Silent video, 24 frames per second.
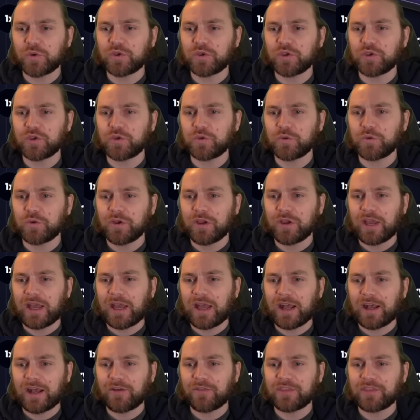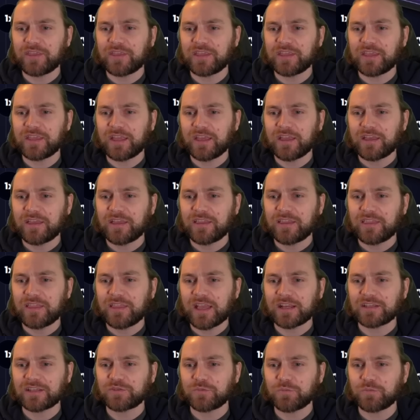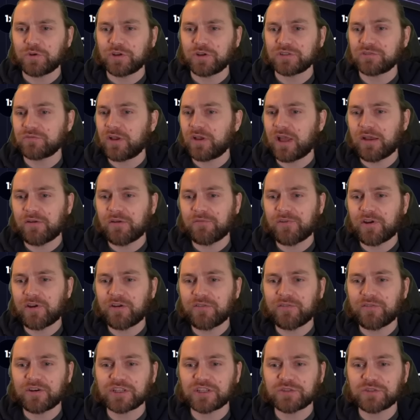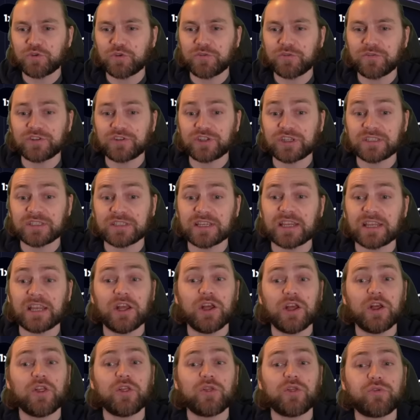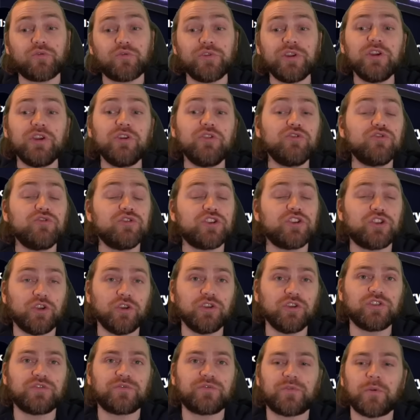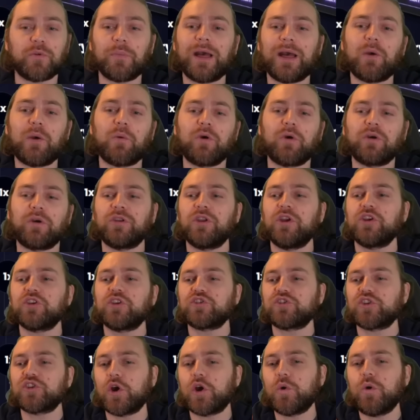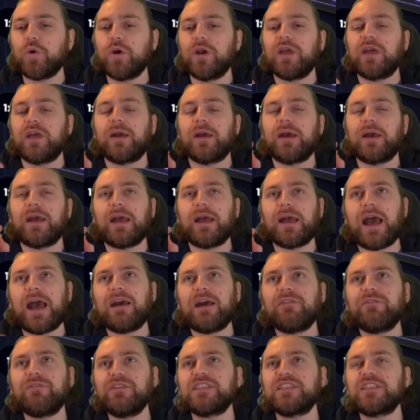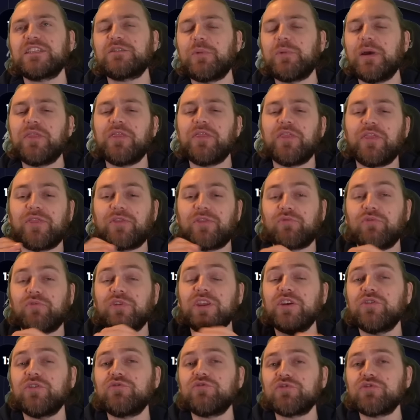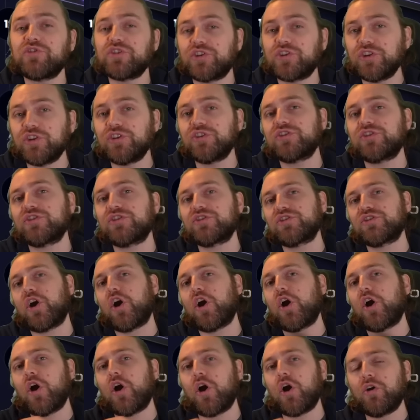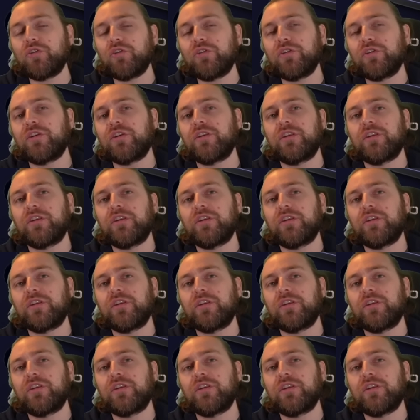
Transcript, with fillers: you how the, the action works. Very, very smooth, as you can see. 300 dust from that one. So having spent 300 dust on